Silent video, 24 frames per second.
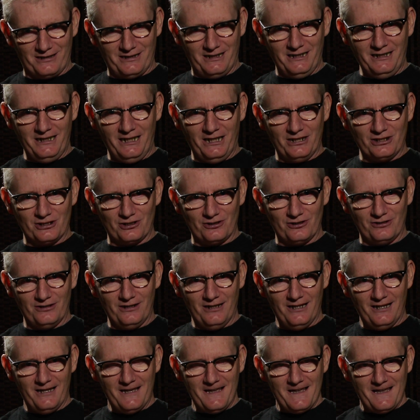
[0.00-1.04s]
teenager,
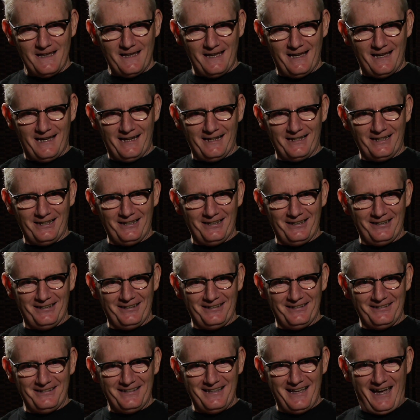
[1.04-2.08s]

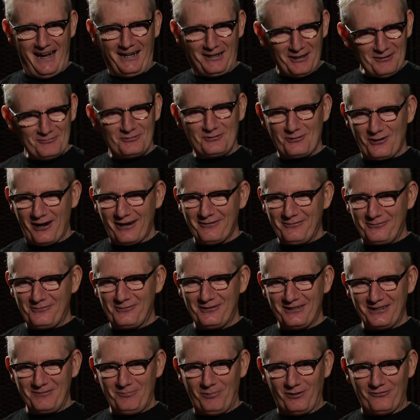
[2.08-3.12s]
I loved
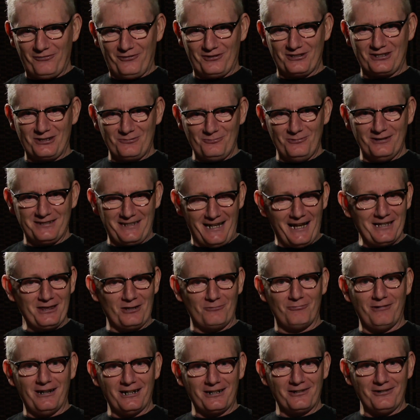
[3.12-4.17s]
Kraftwerk, but for some reason I had the
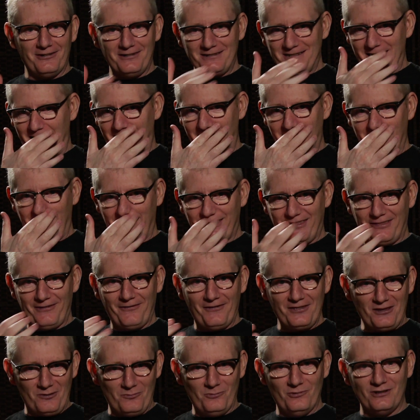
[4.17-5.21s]
records, and I
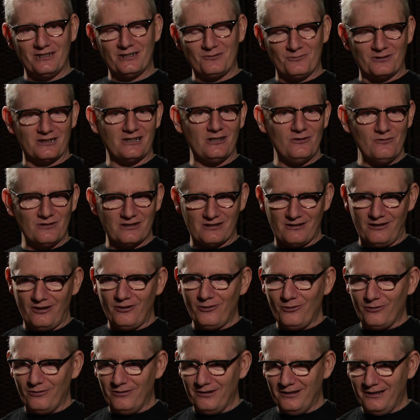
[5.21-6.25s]
found their music was too
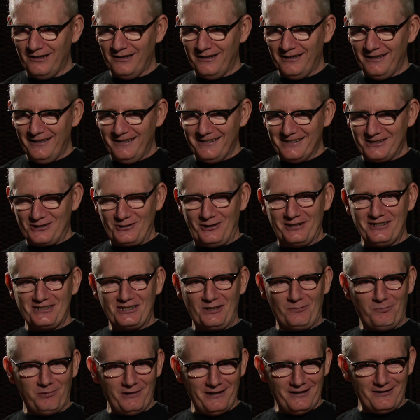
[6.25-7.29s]
slow. So I used
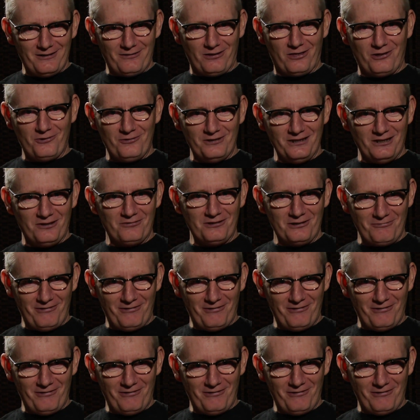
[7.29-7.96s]
to play their 33